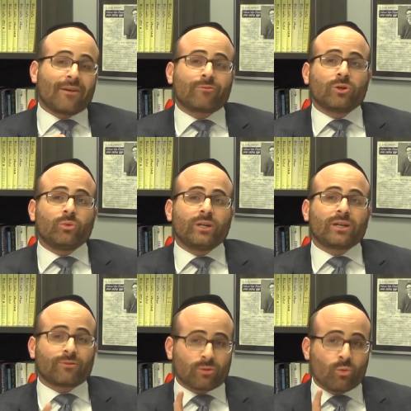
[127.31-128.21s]
every
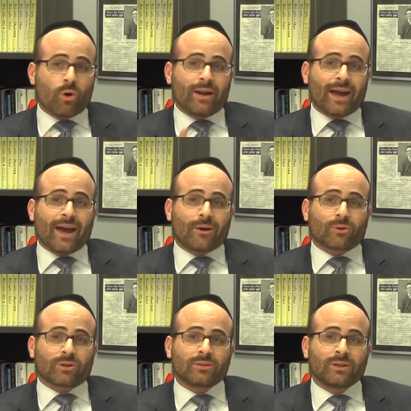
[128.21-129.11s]
week for one
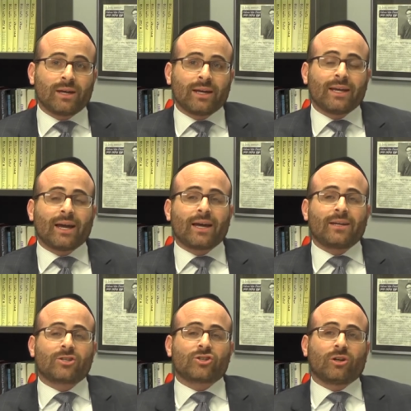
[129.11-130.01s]
hour, he
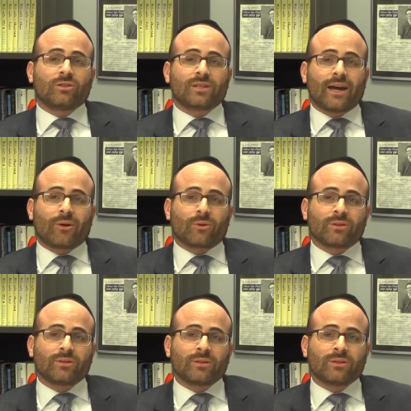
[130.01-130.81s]
had his Shultz hour.